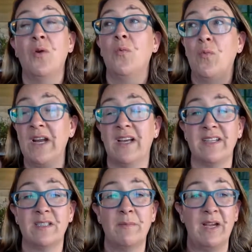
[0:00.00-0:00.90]
We like
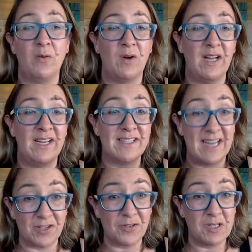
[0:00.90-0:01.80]
to make wine as
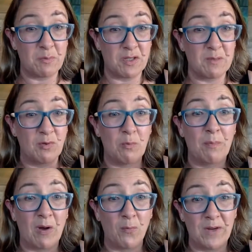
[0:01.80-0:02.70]
naturally as possible,
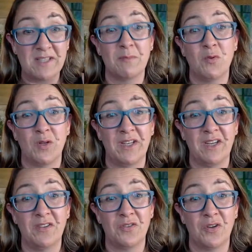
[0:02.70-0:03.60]
but with some quality
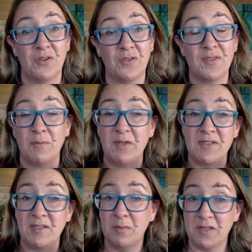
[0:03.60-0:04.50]
control. So we use
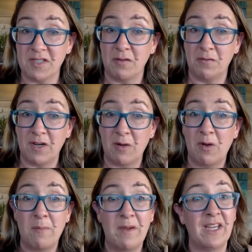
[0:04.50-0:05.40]
a little bit of sulfur in our
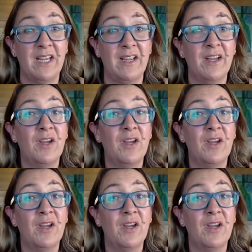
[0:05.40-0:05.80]
winemaking.